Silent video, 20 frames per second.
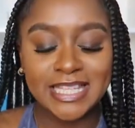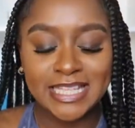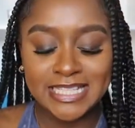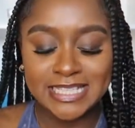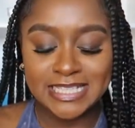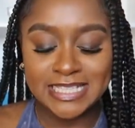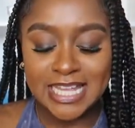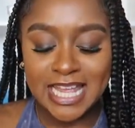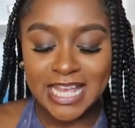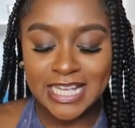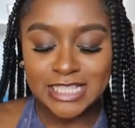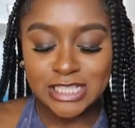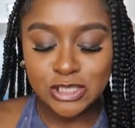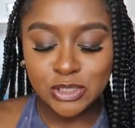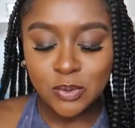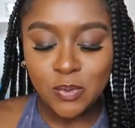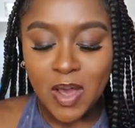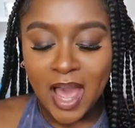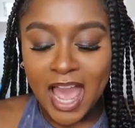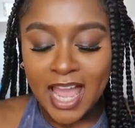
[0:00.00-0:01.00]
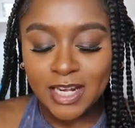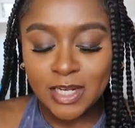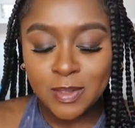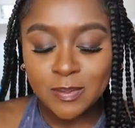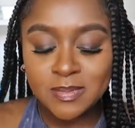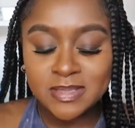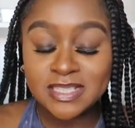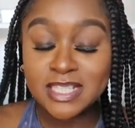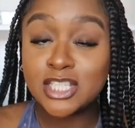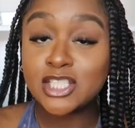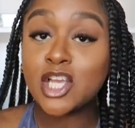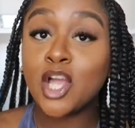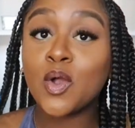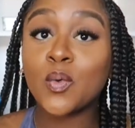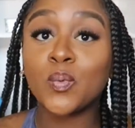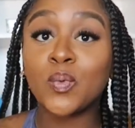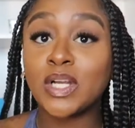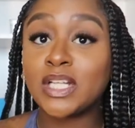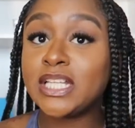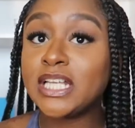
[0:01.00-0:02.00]
these next two items, these are
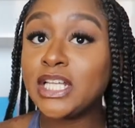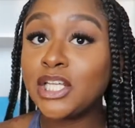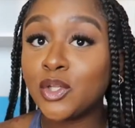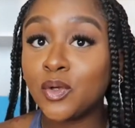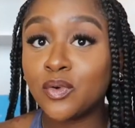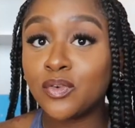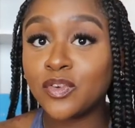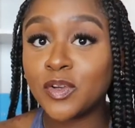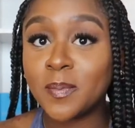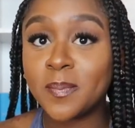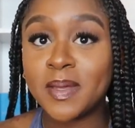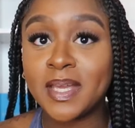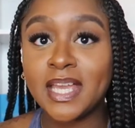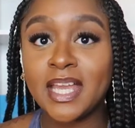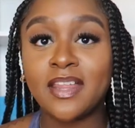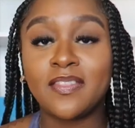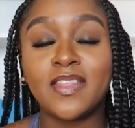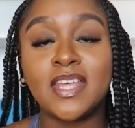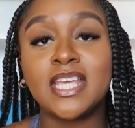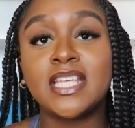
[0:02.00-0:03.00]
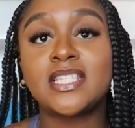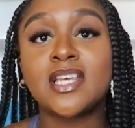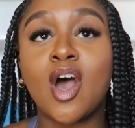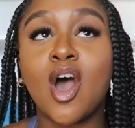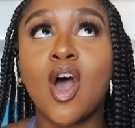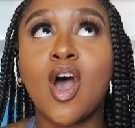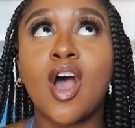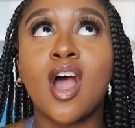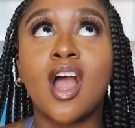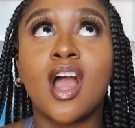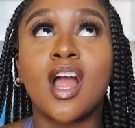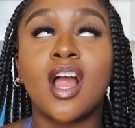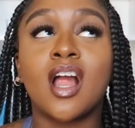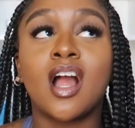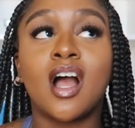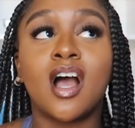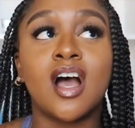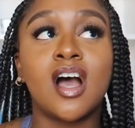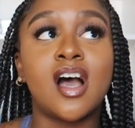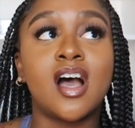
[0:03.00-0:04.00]
really new for me. These
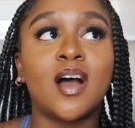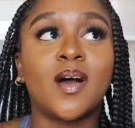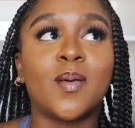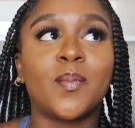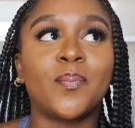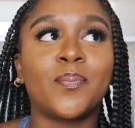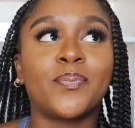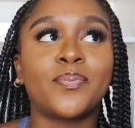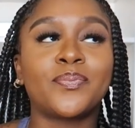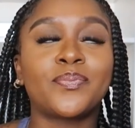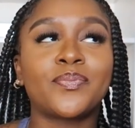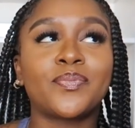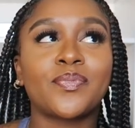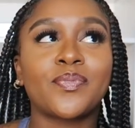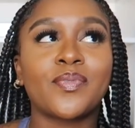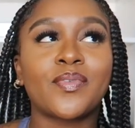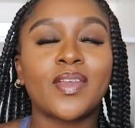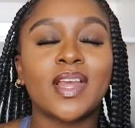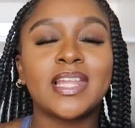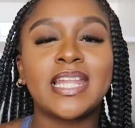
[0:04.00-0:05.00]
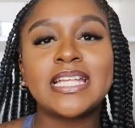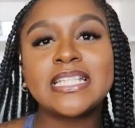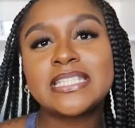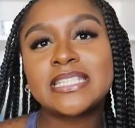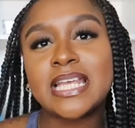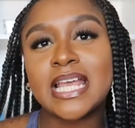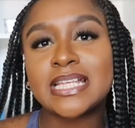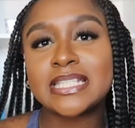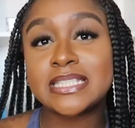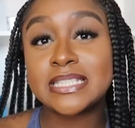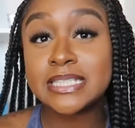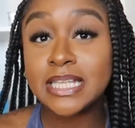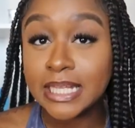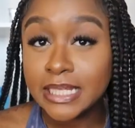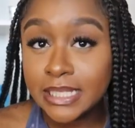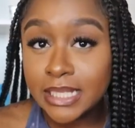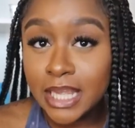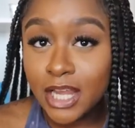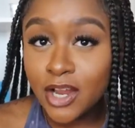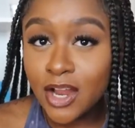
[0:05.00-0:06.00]
are, um, let's say
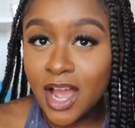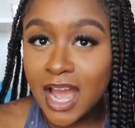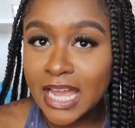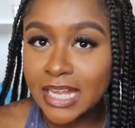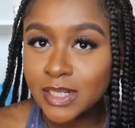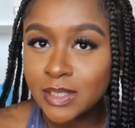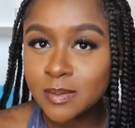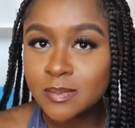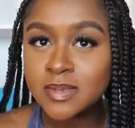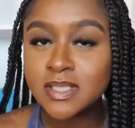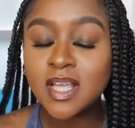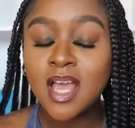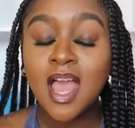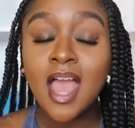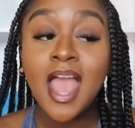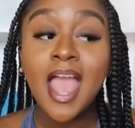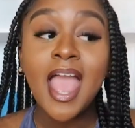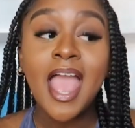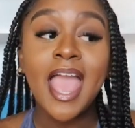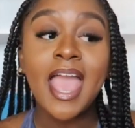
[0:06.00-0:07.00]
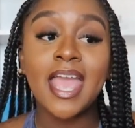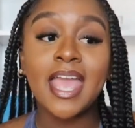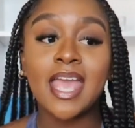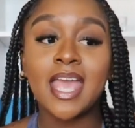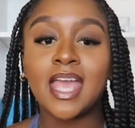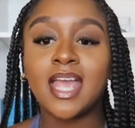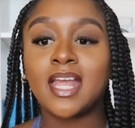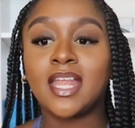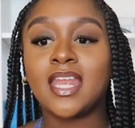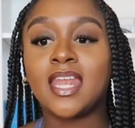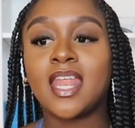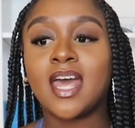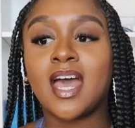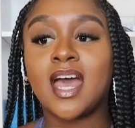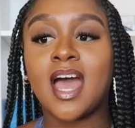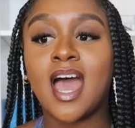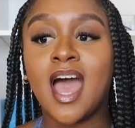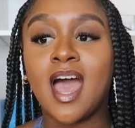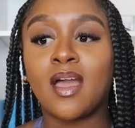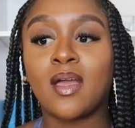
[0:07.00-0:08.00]
skincare items and
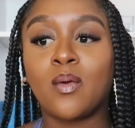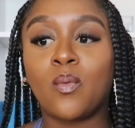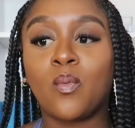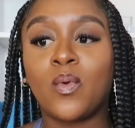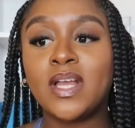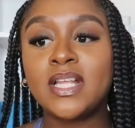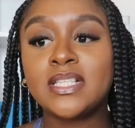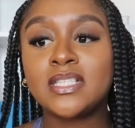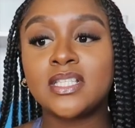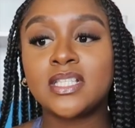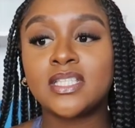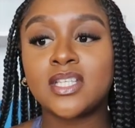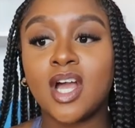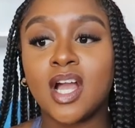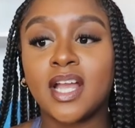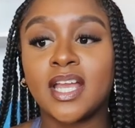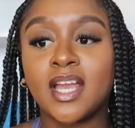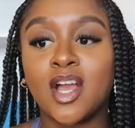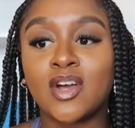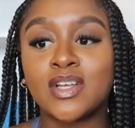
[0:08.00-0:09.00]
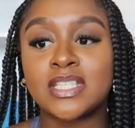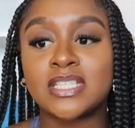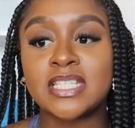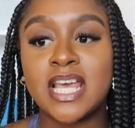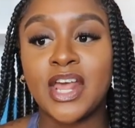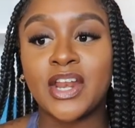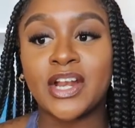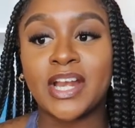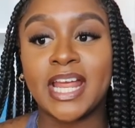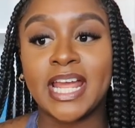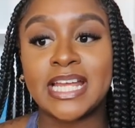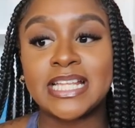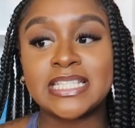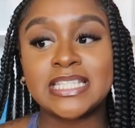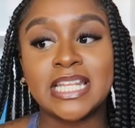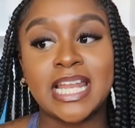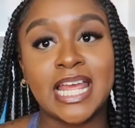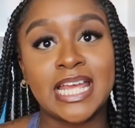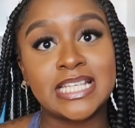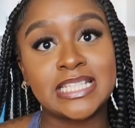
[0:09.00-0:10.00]
I went to Target on Saturday.
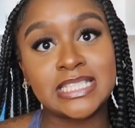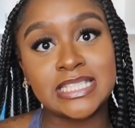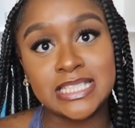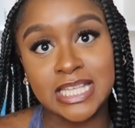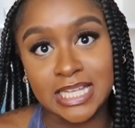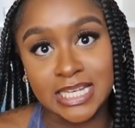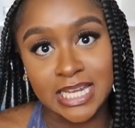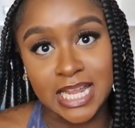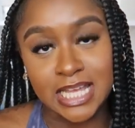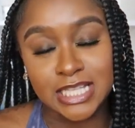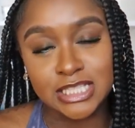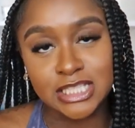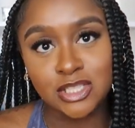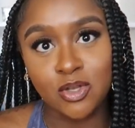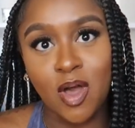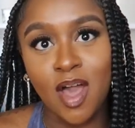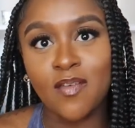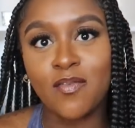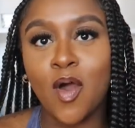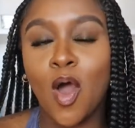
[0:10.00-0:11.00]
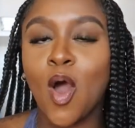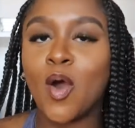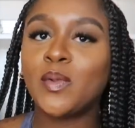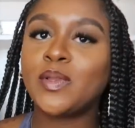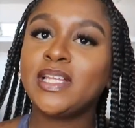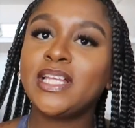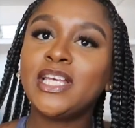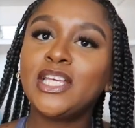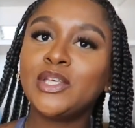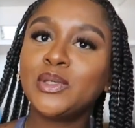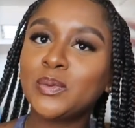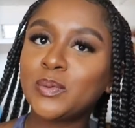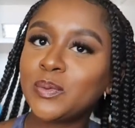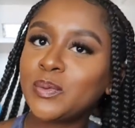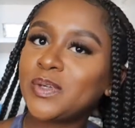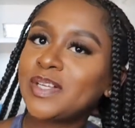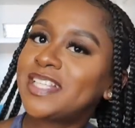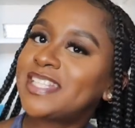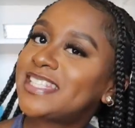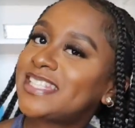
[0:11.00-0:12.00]
Today is Sunday. So I've only
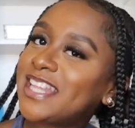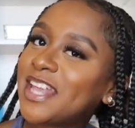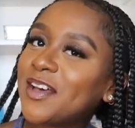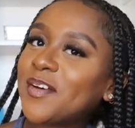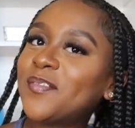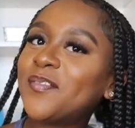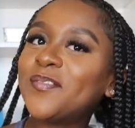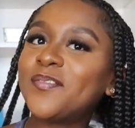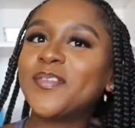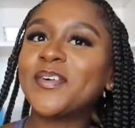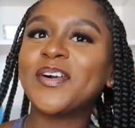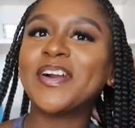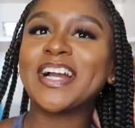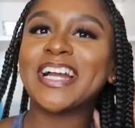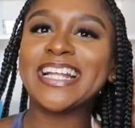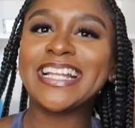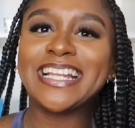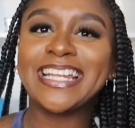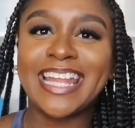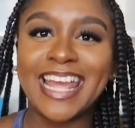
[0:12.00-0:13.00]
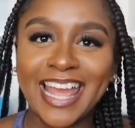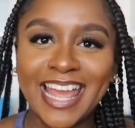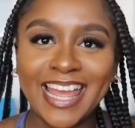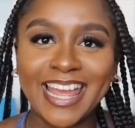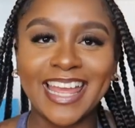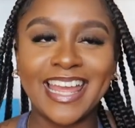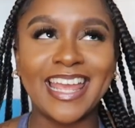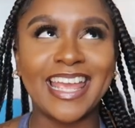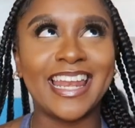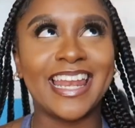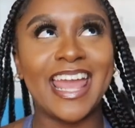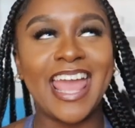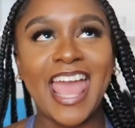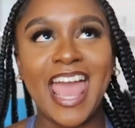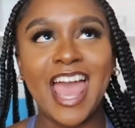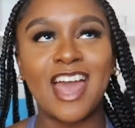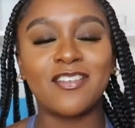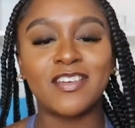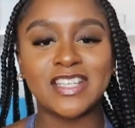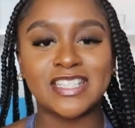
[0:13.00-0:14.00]
used them for a day and a
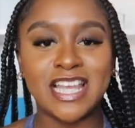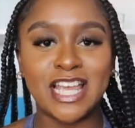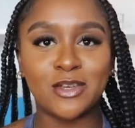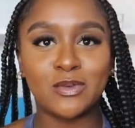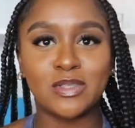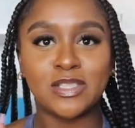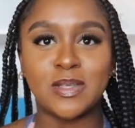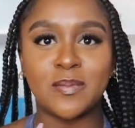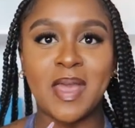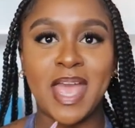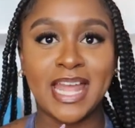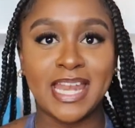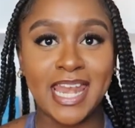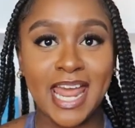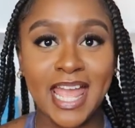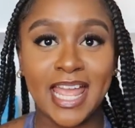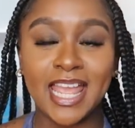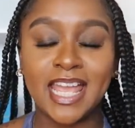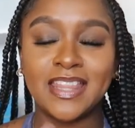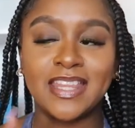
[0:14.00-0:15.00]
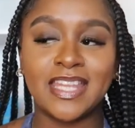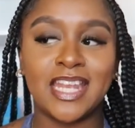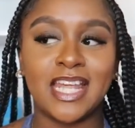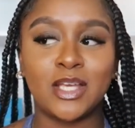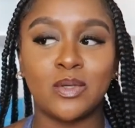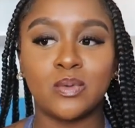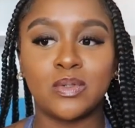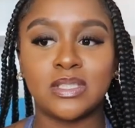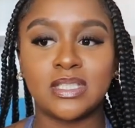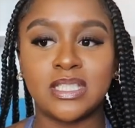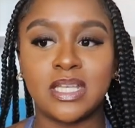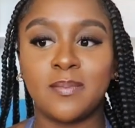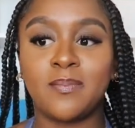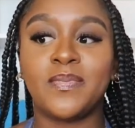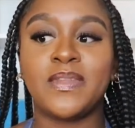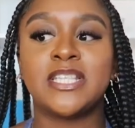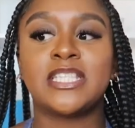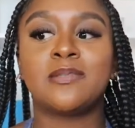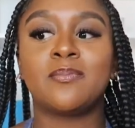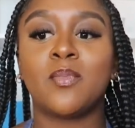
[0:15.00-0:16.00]
half because I used them at night and then I used them
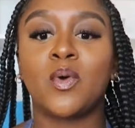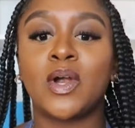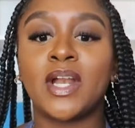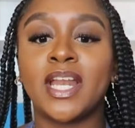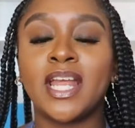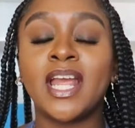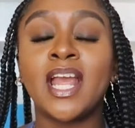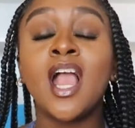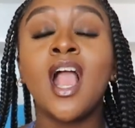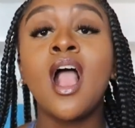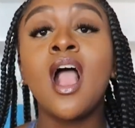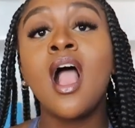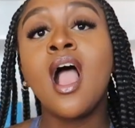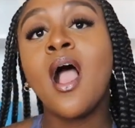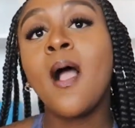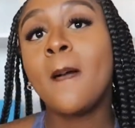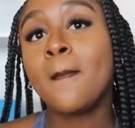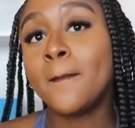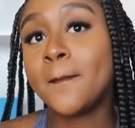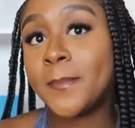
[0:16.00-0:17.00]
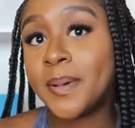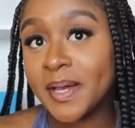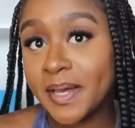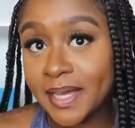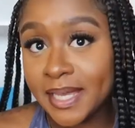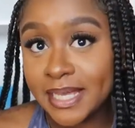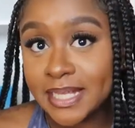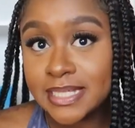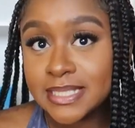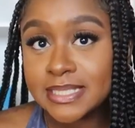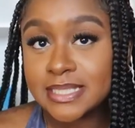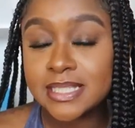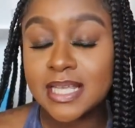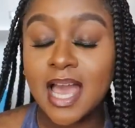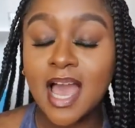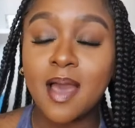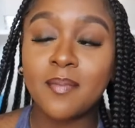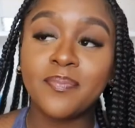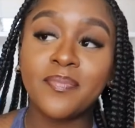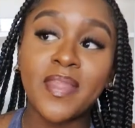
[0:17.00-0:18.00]
this morning but
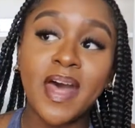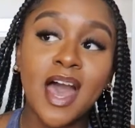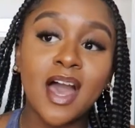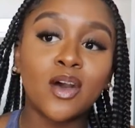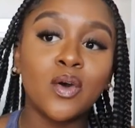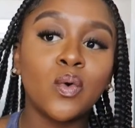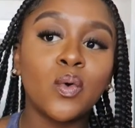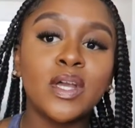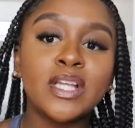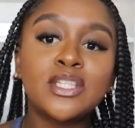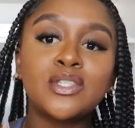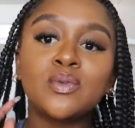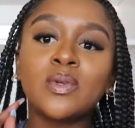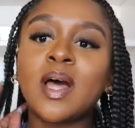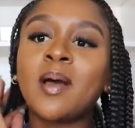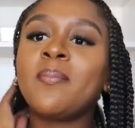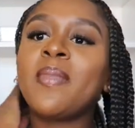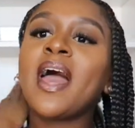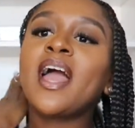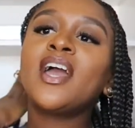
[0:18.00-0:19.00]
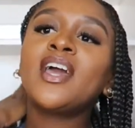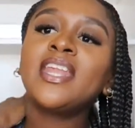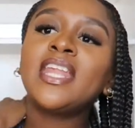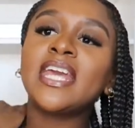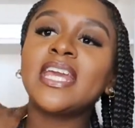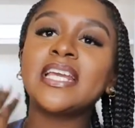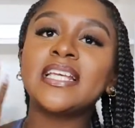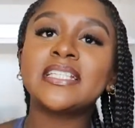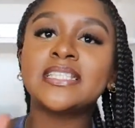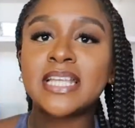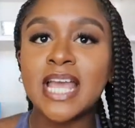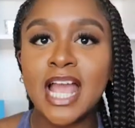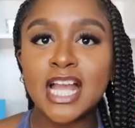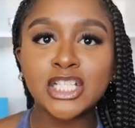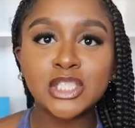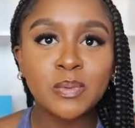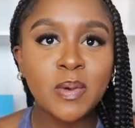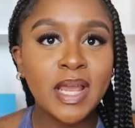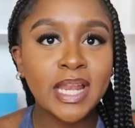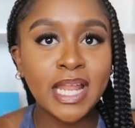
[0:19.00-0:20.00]
I'm not going to, I'm not going to
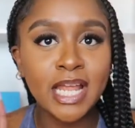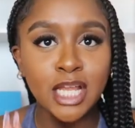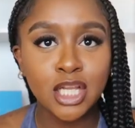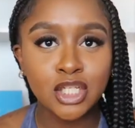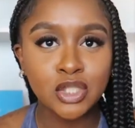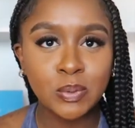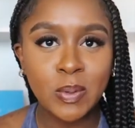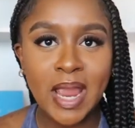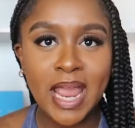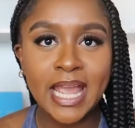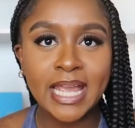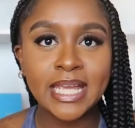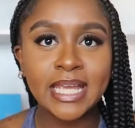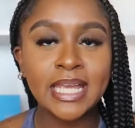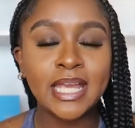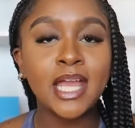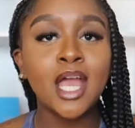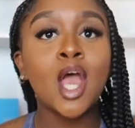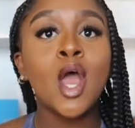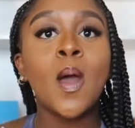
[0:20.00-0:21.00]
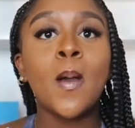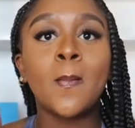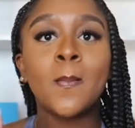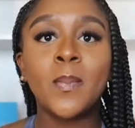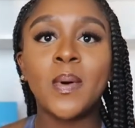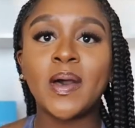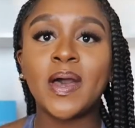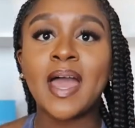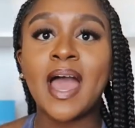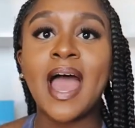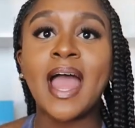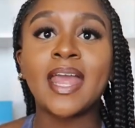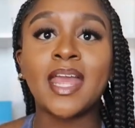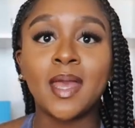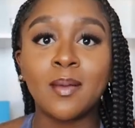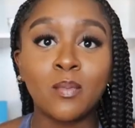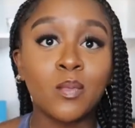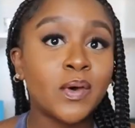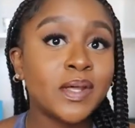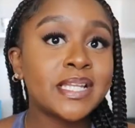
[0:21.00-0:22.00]
exaggerate it and drag it, but I
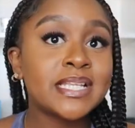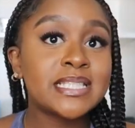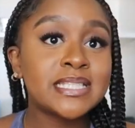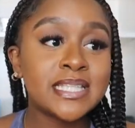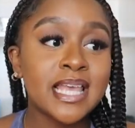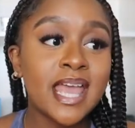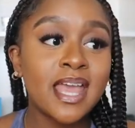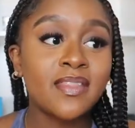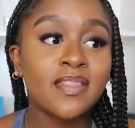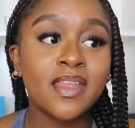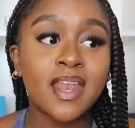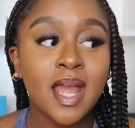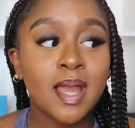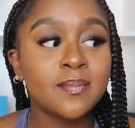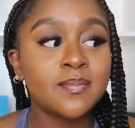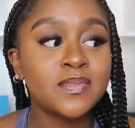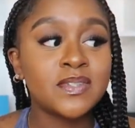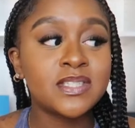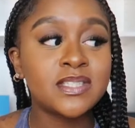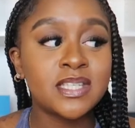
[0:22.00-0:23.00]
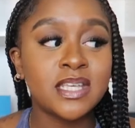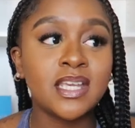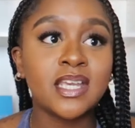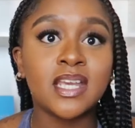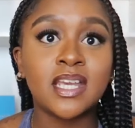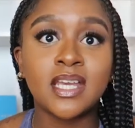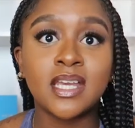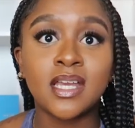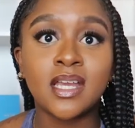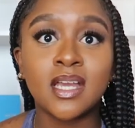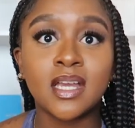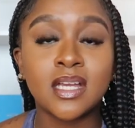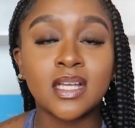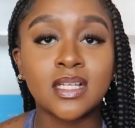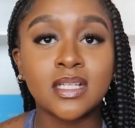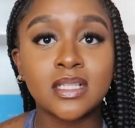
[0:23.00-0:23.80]
am going to say that I'm seeing